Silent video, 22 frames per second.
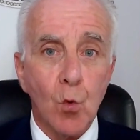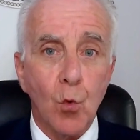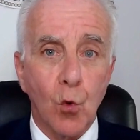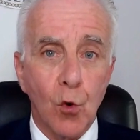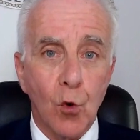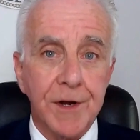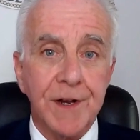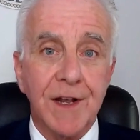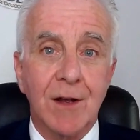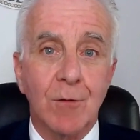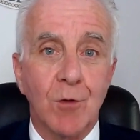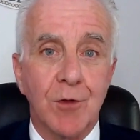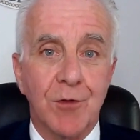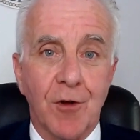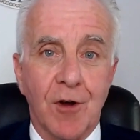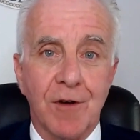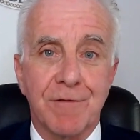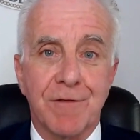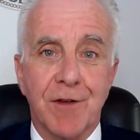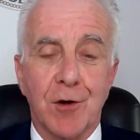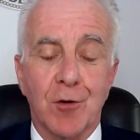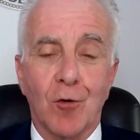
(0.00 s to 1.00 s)
working with
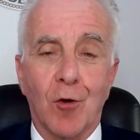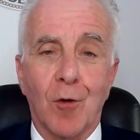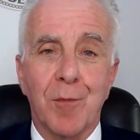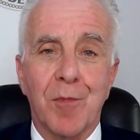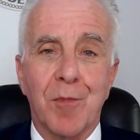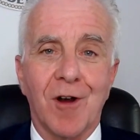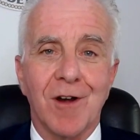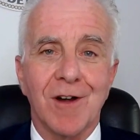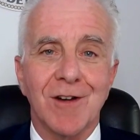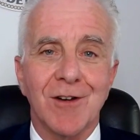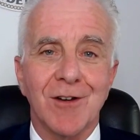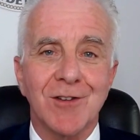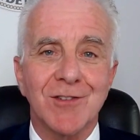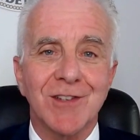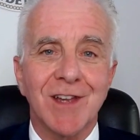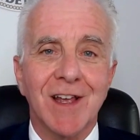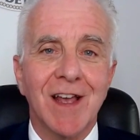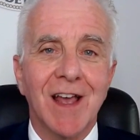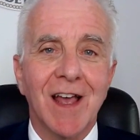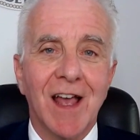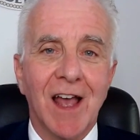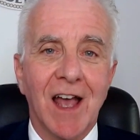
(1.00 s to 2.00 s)
our federal
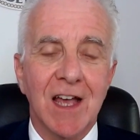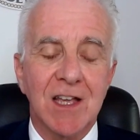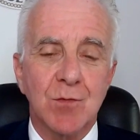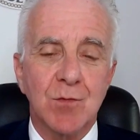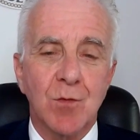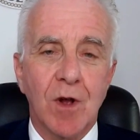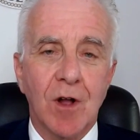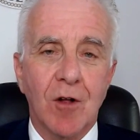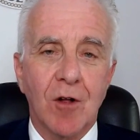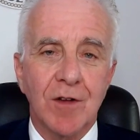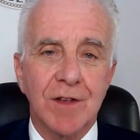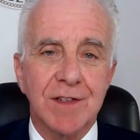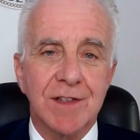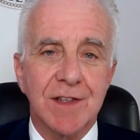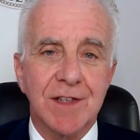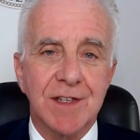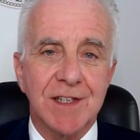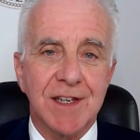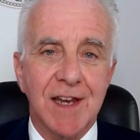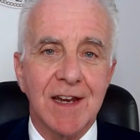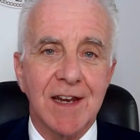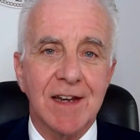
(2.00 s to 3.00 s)
partners as well as
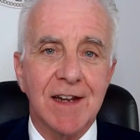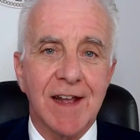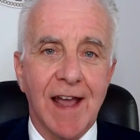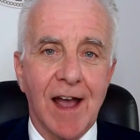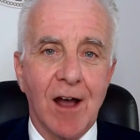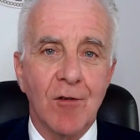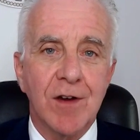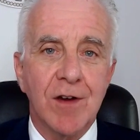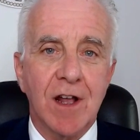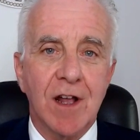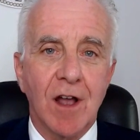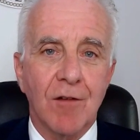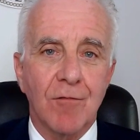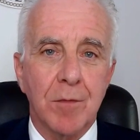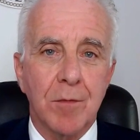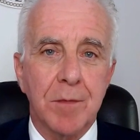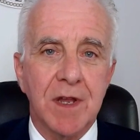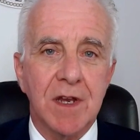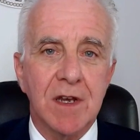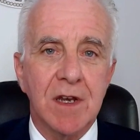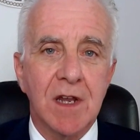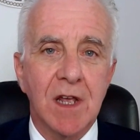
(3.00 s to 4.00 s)
the state and county
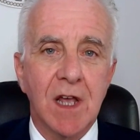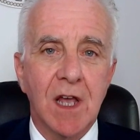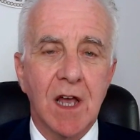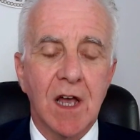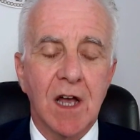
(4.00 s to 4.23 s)
government